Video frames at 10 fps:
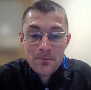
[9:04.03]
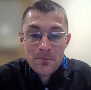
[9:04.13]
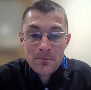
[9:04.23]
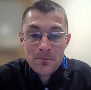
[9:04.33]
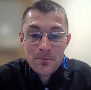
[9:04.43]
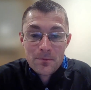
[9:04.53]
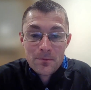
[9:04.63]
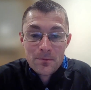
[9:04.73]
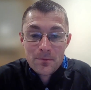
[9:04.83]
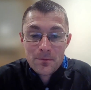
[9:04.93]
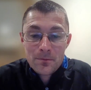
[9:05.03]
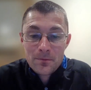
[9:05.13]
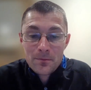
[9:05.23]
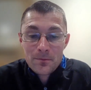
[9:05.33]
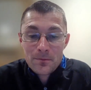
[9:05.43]

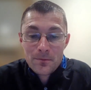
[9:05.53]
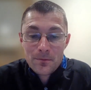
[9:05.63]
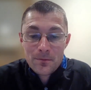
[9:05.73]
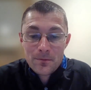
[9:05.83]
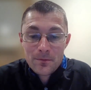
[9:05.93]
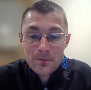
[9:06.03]
(no one is talking)